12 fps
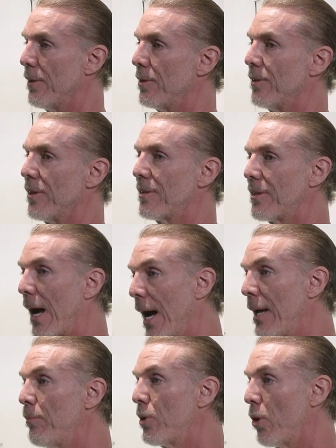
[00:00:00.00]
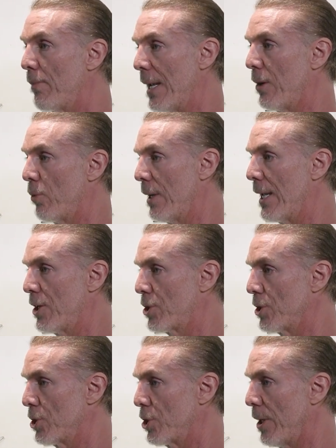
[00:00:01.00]
This is a time domain
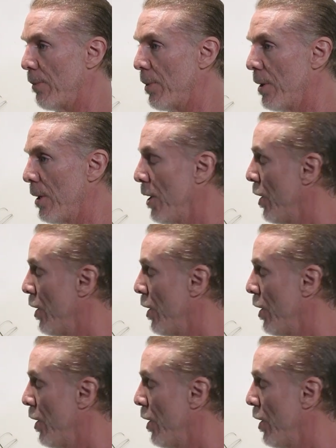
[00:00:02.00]
relationship.